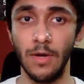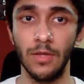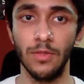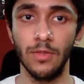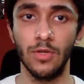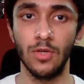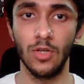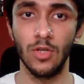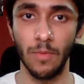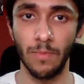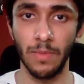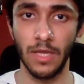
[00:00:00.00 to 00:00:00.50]
the
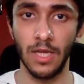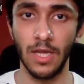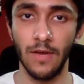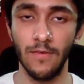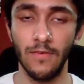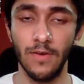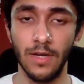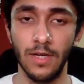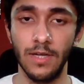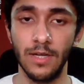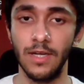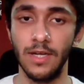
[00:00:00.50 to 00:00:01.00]
topic
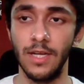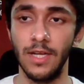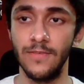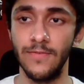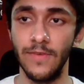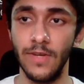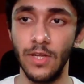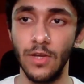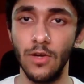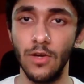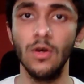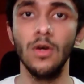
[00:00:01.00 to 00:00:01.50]
covered in today's
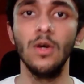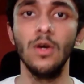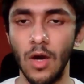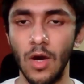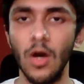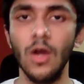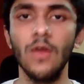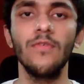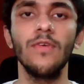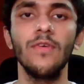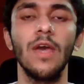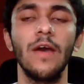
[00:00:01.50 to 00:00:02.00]
video,
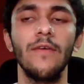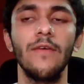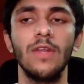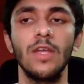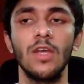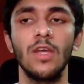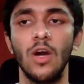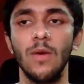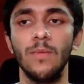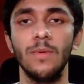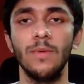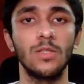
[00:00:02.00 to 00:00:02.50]
or if you have any
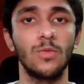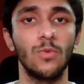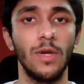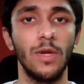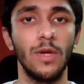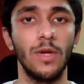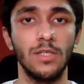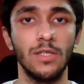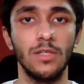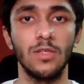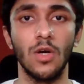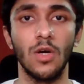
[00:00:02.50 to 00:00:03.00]
comments,
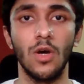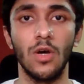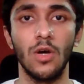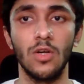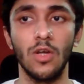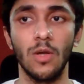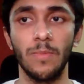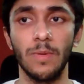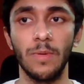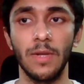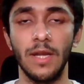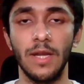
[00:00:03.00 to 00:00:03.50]
questions or
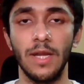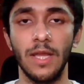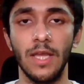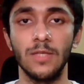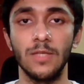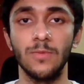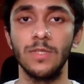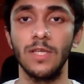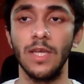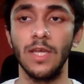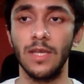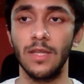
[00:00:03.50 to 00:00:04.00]
topic ideas
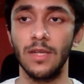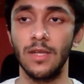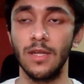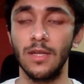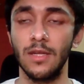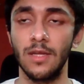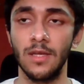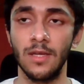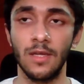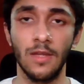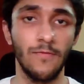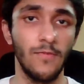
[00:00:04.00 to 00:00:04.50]
which I can
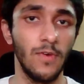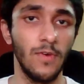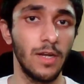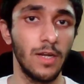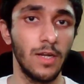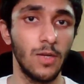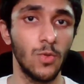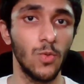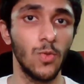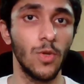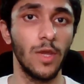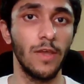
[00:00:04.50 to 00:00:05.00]
convert
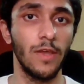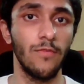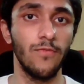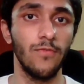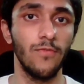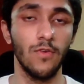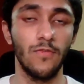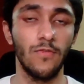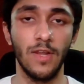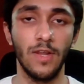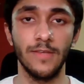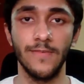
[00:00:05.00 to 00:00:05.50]
into a
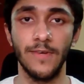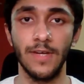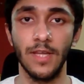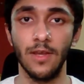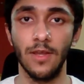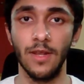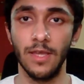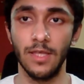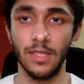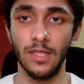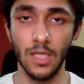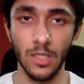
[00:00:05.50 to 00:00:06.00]
full-fledged video
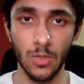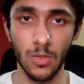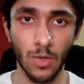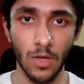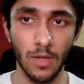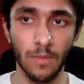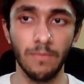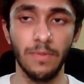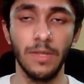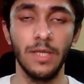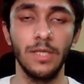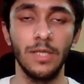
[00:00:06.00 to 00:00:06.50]
like this
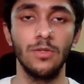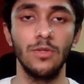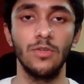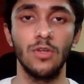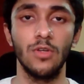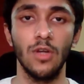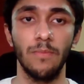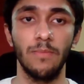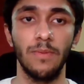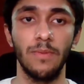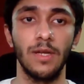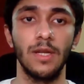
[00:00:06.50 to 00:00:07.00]
one, please do
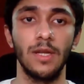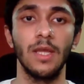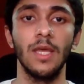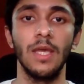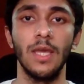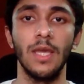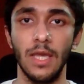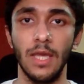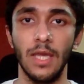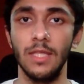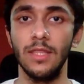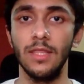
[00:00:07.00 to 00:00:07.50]
drop it
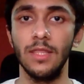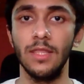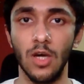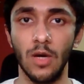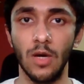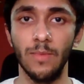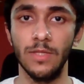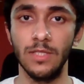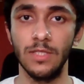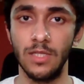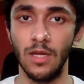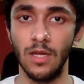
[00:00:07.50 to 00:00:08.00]
in the
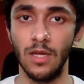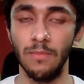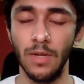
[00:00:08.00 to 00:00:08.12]
comments down